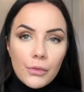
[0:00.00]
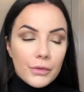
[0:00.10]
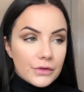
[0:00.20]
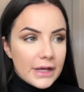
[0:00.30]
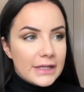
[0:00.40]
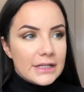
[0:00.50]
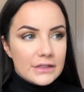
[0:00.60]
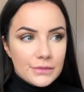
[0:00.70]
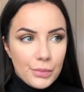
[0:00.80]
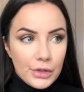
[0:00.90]
but it
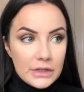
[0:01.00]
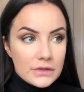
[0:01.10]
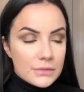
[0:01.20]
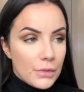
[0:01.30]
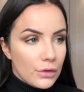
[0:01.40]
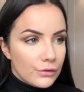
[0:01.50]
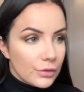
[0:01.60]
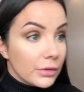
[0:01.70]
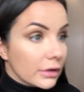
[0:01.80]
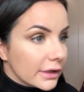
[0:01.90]
is pretty smooth,
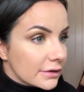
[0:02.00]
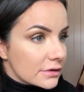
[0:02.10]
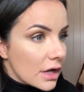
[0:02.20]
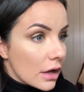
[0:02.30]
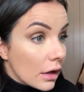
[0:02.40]
to be honest.